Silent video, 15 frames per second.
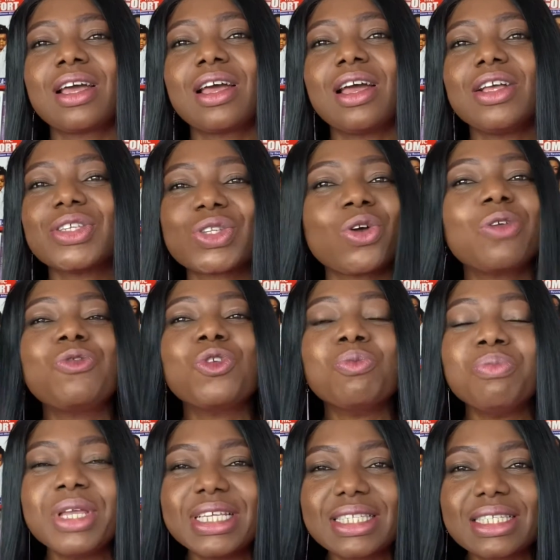so if you
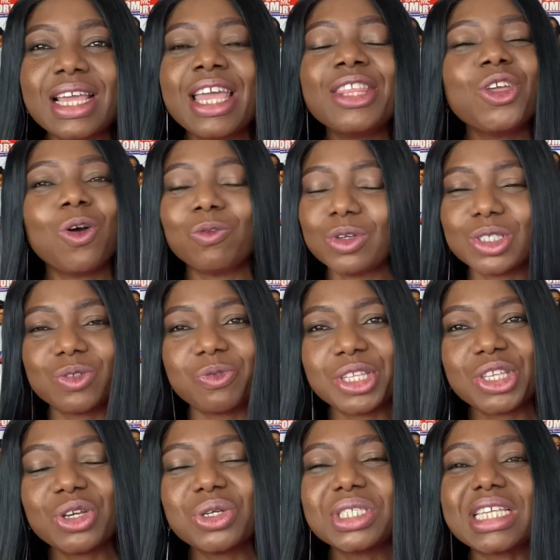missed any of those
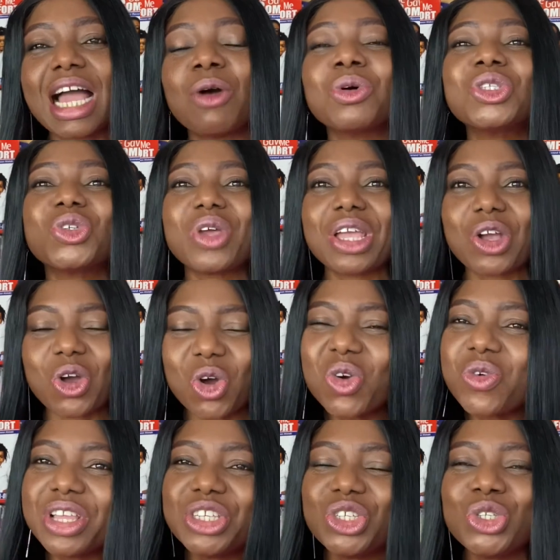videos, I want to
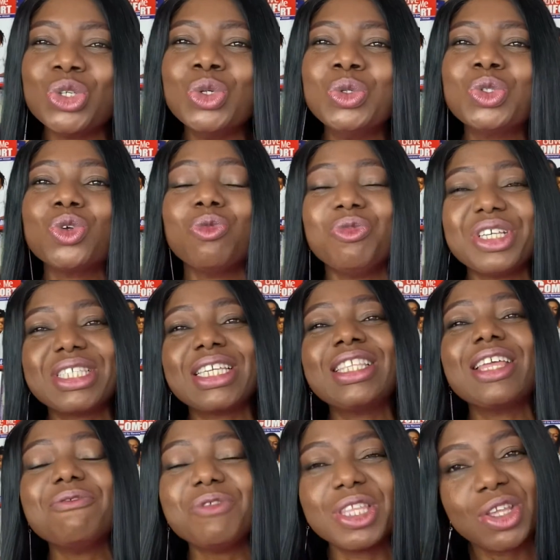encourage you to visit the
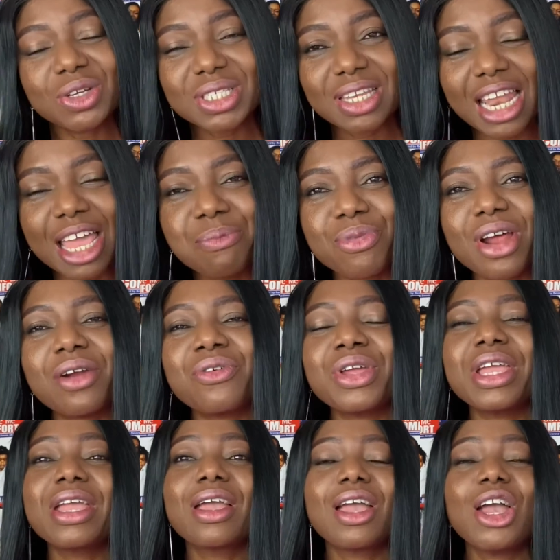videos
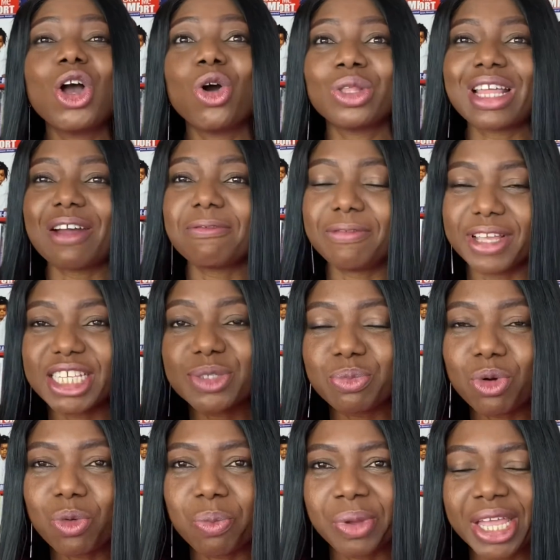library on our
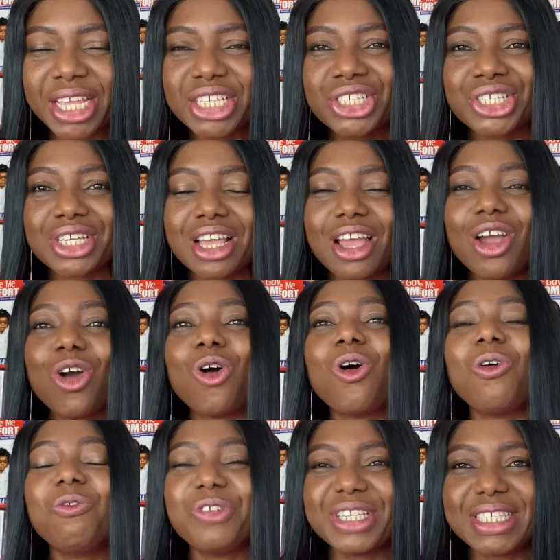Facebook page or
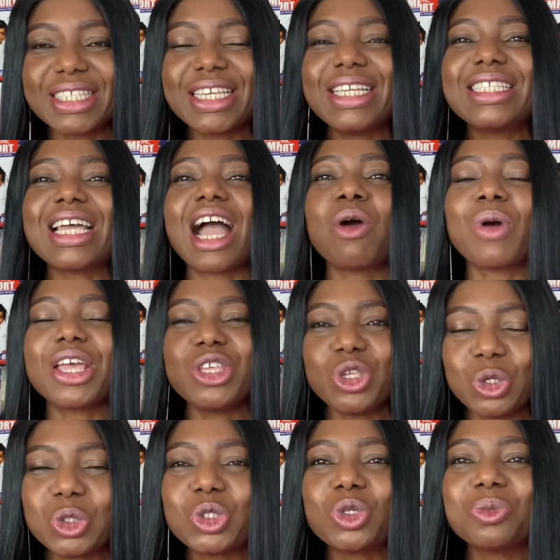visit our
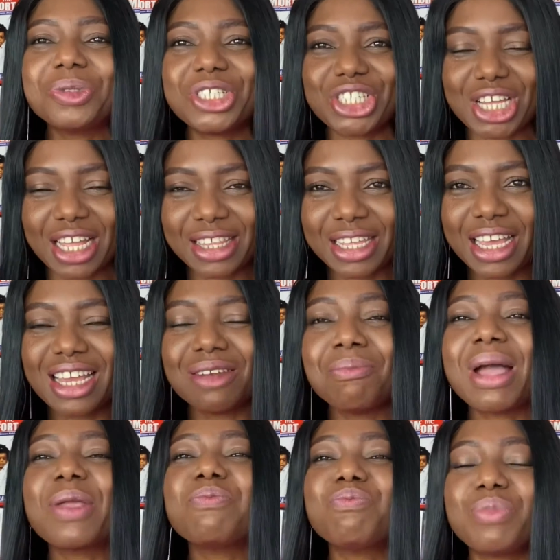YouTube channel, My
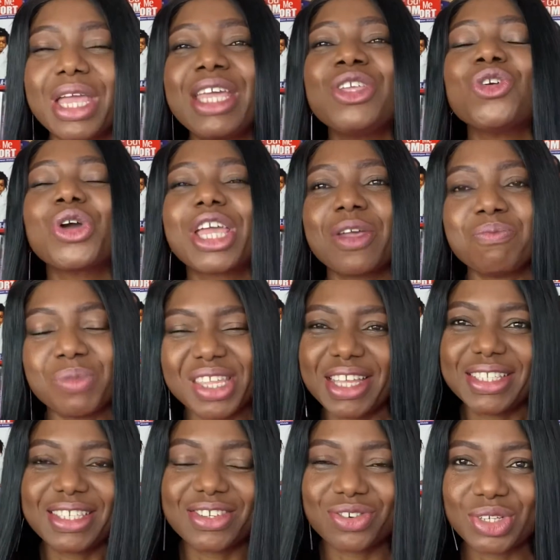Pain Your Game
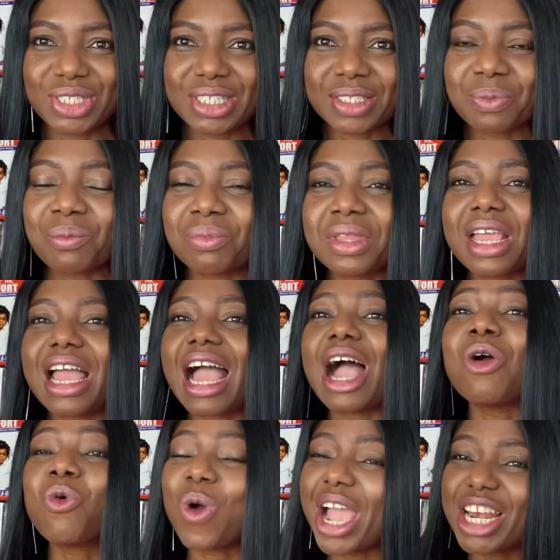Ministries. And
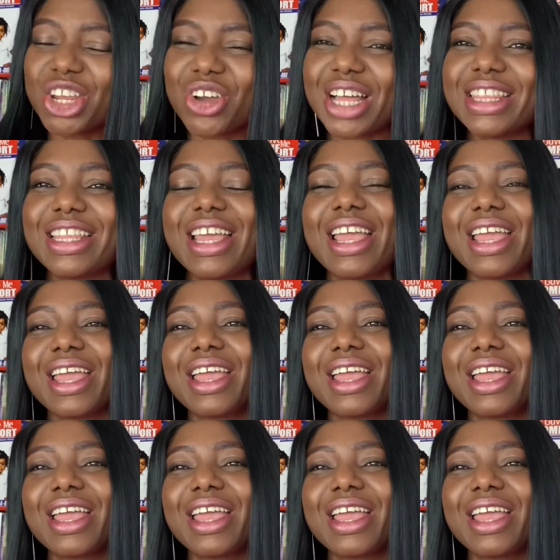while you are there,